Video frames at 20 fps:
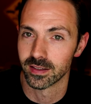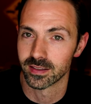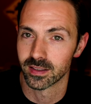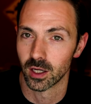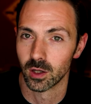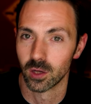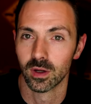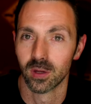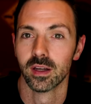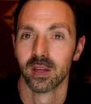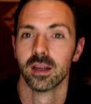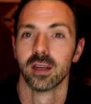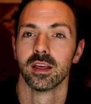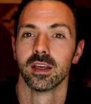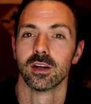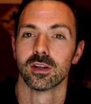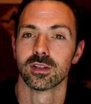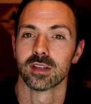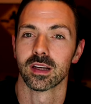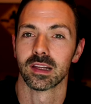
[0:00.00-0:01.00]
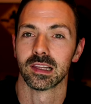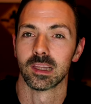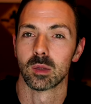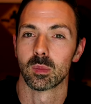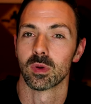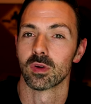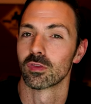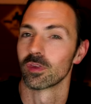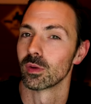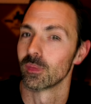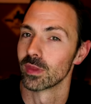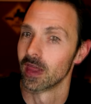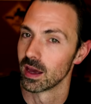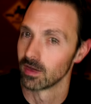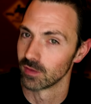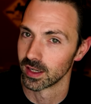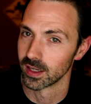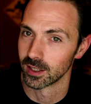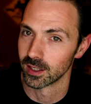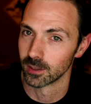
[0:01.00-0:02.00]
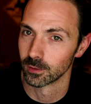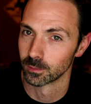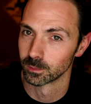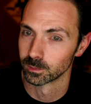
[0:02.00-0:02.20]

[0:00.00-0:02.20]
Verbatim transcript: So here's a clip from that video.